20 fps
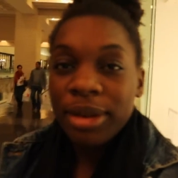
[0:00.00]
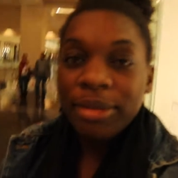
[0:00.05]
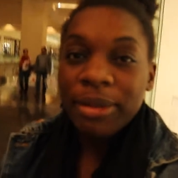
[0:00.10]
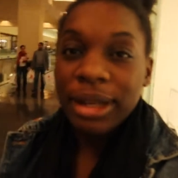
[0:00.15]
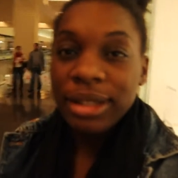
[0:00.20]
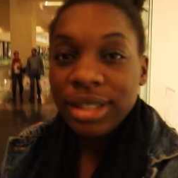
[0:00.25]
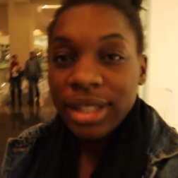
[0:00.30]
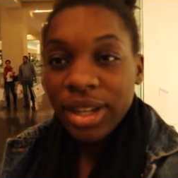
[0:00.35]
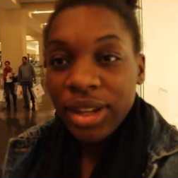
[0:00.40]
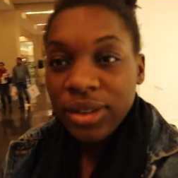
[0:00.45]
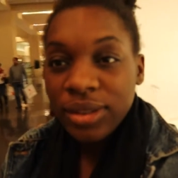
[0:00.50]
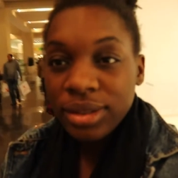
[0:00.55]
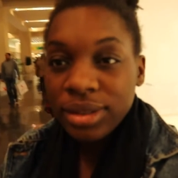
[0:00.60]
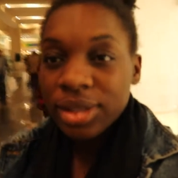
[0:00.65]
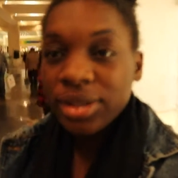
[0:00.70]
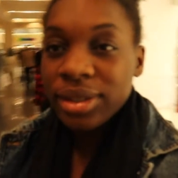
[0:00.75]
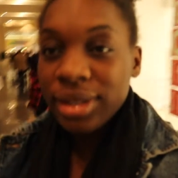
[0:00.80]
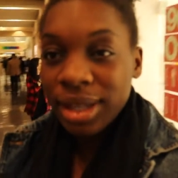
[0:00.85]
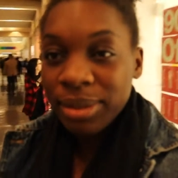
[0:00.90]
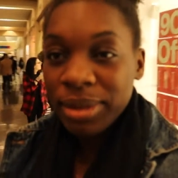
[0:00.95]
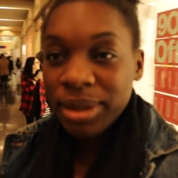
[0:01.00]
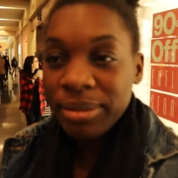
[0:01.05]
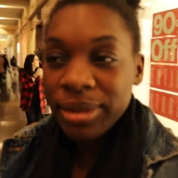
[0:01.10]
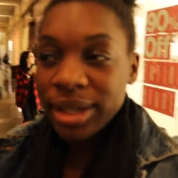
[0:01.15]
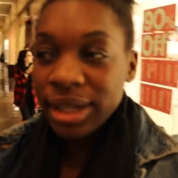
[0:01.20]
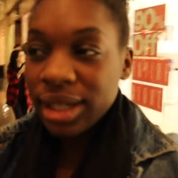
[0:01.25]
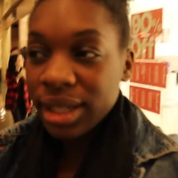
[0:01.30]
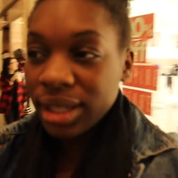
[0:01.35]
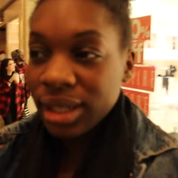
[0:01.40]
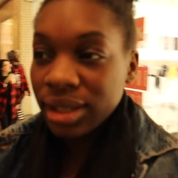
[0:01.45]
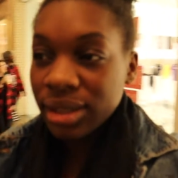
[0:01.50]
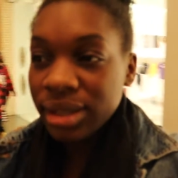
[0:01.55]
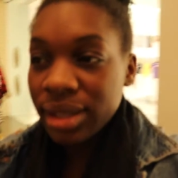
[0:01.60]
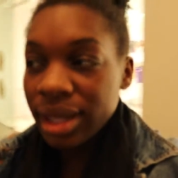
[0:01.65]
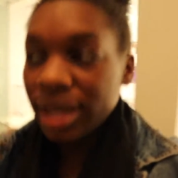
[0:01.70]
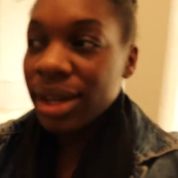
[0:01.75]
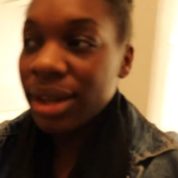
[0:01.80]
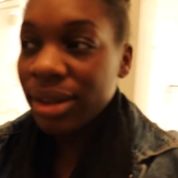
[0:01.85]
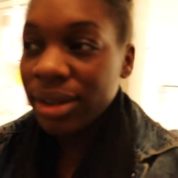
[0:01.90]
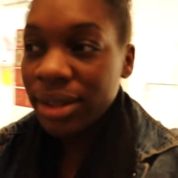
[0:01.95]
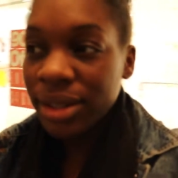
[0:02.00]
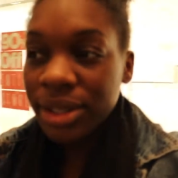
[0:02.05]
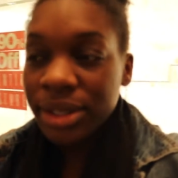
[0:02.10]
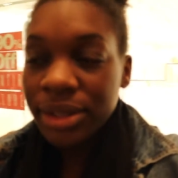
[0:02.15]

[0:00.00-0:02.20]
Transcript: about to go to Neiman Marcus now.